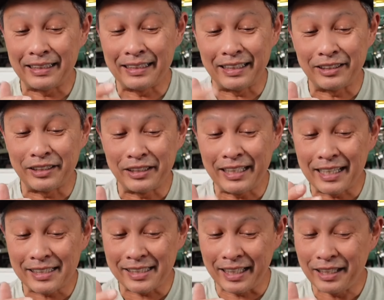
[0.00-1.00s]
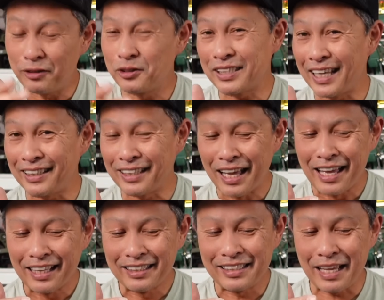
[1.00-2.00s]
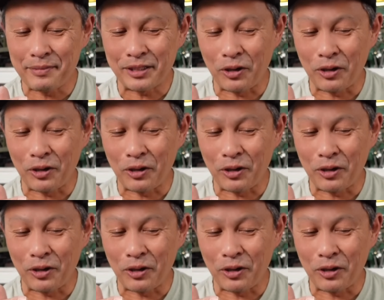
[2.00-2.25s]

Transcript: their ESC looks like the same